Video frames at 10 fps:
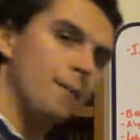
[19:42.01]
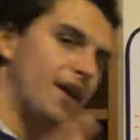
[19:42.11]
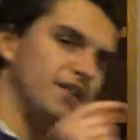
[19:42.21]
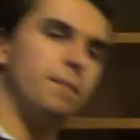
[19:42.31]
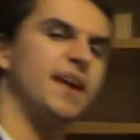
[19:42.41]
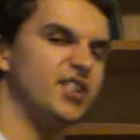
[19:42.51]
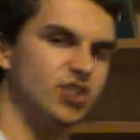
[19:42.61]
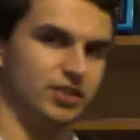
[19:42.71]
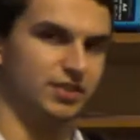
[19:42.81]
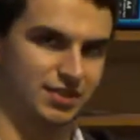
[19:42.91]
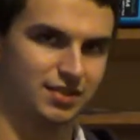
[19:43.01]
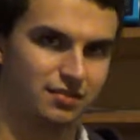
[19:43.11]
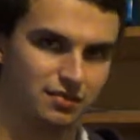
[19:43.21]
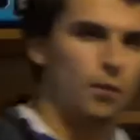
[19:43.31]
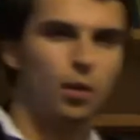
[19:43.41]
by the
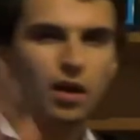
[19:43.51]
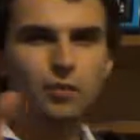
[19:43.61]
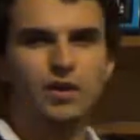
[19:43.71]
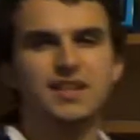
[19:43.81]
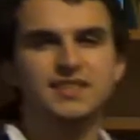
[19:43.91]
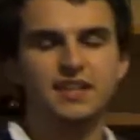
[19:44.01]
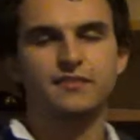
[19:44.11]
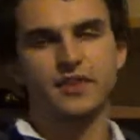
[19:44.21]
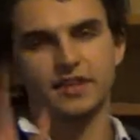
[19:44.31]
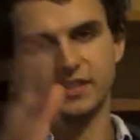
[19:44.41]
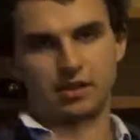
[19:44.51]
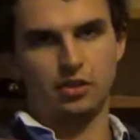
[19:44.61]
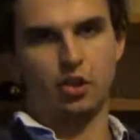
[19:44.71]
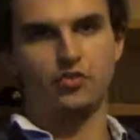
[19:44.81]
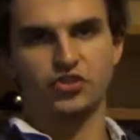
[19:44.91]
pigeons. When I say vertical
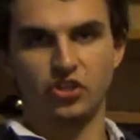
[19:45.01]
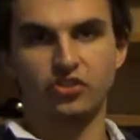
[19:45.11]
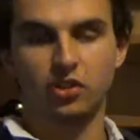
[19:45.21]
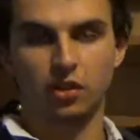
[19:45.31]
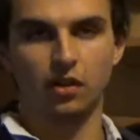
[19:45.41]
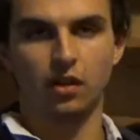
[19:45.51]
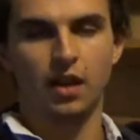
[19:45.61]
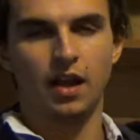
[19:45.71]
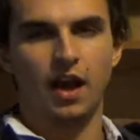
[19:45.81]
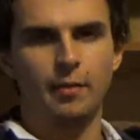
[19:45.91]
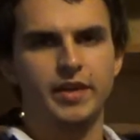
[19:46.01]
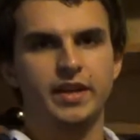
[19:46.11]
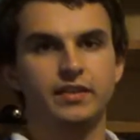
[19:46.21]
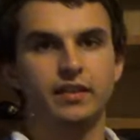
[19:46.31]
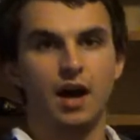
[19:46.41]
and horizontal, I
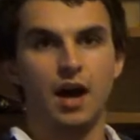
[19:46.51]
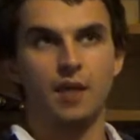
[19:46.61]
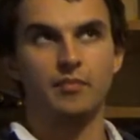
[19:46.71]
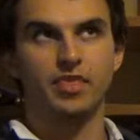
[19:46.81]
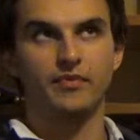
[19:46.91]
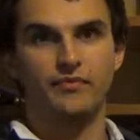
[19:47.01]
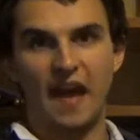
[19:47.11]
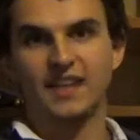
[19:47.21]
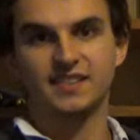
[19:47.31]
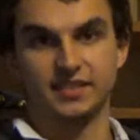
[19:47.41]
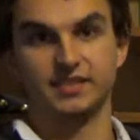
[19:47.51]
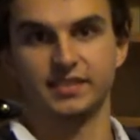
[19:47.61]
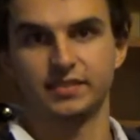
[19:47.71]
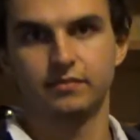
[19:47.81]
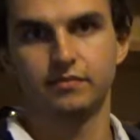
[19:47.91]
mean um,
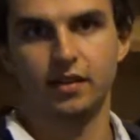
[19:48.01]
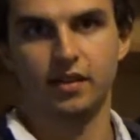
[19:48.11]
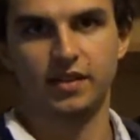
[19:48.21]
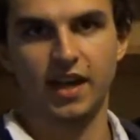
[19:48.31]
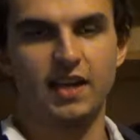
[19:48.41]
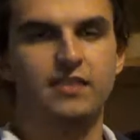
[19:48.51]
vectors, okay?